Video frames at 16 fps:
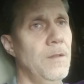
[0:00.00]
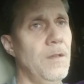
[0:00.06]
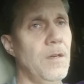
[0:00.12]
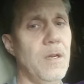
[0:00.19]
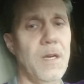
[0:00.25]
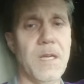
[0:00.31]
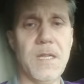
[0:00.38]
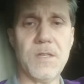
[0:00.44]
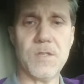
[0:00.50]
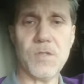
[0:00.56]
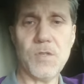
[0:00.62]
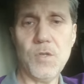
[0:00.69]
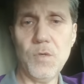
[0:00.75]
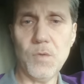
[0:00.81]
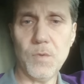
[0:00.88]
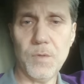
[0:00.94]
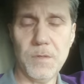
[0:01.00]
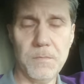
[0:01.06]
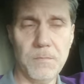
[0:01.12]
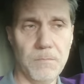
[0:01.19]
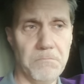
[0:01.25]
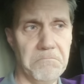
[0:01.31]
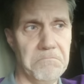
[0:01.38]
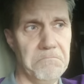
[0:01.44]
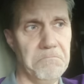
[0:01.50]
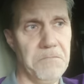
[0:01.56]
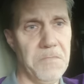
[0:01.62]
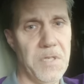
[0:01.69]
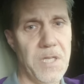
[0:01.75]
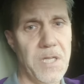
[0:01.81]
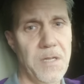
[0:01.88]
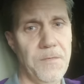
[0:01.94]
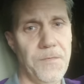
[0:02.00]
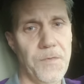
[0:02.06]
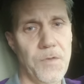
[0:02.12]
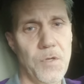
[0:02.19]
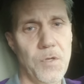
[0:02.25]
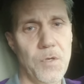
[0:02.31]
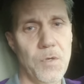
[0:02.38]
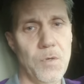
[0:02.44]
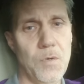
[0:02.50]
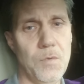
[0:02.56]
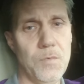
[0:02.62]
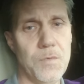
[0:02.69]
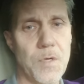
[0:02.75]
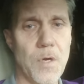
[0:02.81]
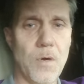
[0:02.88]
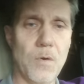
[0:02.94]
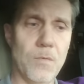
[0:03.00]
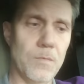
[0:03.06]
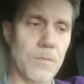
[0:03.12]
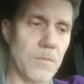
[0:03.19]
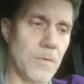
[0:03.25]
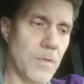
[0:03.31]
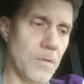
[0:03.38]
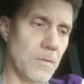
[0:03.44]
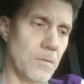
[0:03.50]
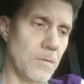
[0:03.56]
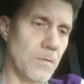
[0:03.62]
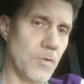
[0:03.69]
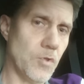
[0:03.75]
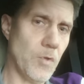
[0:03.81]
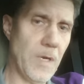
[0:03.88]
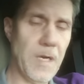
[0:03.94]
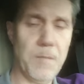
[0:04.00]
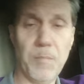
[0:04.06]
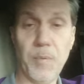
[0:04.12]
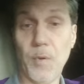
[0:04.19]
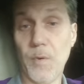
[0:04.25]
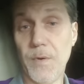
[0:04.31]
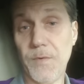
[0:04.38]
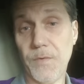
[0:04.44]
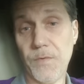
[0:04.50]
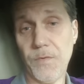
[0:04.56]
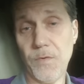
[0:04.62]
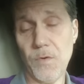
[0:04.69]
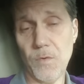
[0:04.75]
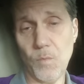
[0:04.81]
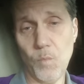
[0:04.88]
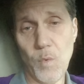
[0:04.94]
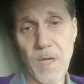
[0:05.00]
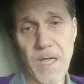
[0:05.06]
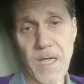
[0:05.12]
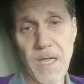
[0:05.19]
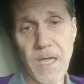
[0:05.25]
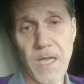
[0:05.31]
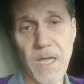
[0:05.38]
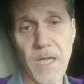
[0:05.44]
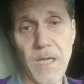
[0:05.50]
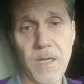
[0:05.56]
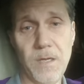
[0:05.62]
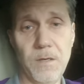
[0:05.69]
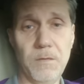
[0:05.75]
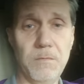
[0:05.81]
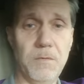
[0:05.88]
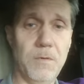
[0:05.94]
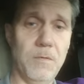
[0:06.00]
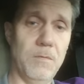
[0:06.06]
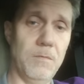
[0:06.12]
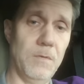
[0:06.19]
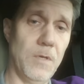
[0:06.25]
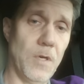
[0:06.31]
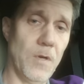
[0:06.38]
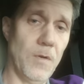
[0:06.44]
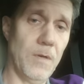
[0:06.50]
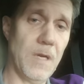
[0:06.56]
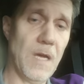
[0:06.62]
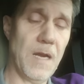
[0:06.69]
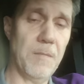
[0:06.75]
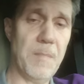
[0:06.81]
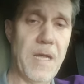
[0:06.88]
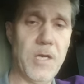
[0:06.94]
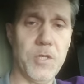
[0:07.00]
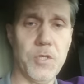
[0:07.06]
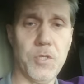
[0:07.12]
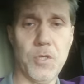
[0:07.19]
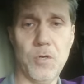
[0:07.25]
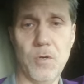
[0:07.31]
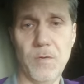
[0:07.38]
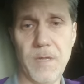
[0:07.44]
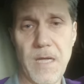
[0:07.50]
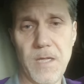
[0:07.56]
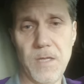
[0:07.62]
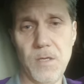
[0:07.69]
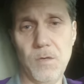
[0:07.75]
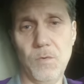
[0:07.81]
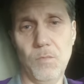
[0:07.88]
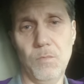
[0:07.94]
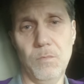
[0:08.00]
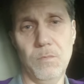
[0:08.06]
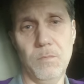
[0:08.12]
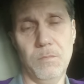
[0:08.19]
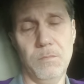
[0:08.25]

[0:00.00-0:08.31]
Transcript: they're going to get sued if you don't treat employees a certain way, you, you know, you got to make sure that you